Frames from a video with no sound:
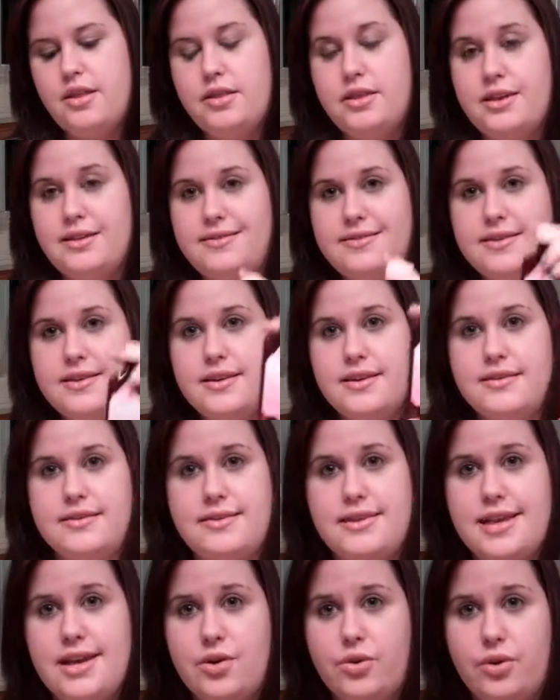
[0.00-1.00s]
this
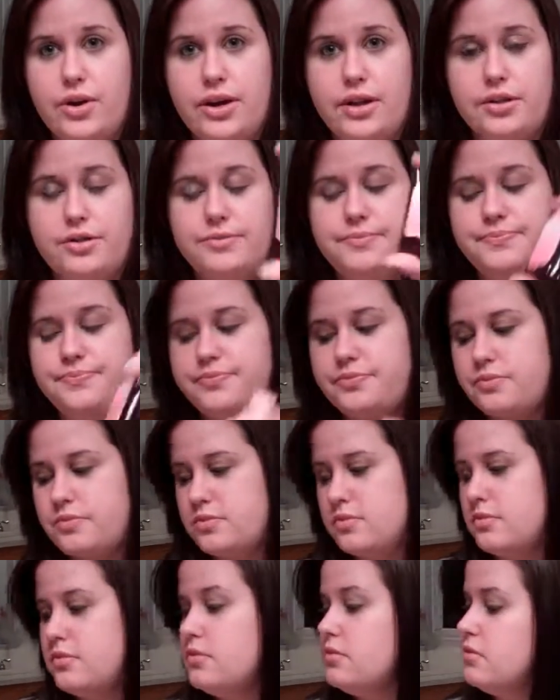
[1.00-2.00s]
is the oil.
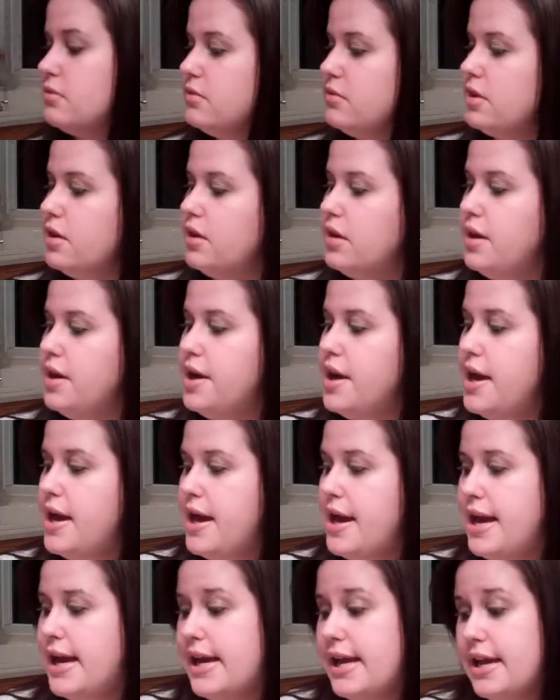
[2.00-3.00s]

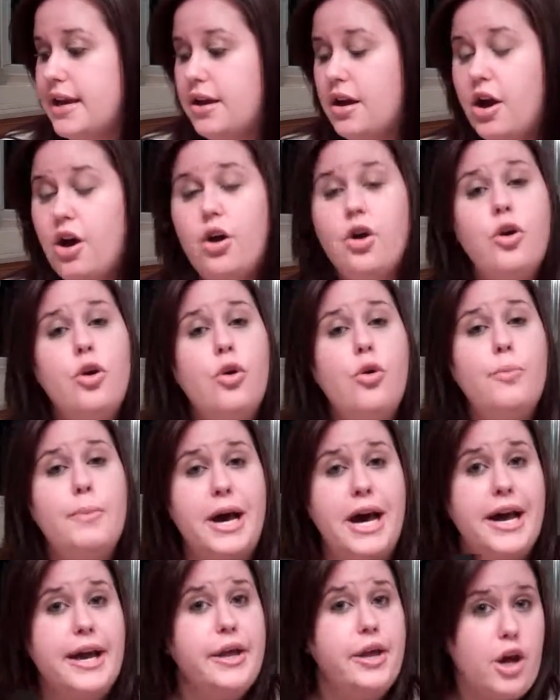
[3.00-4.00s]
And oh
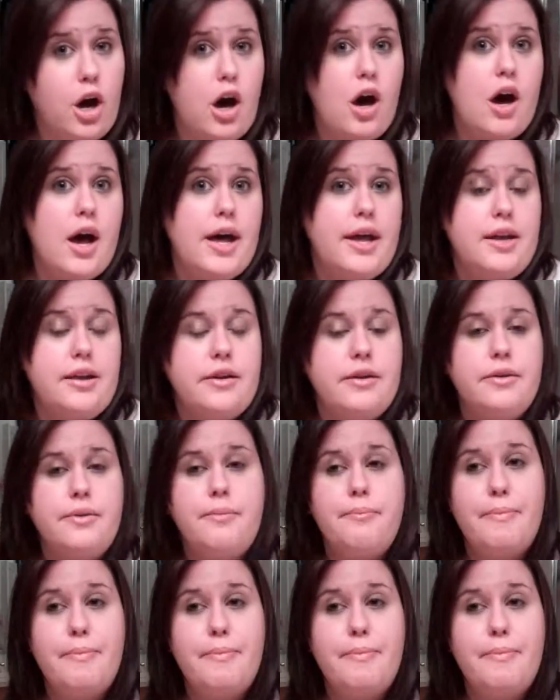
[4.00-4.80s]
my God,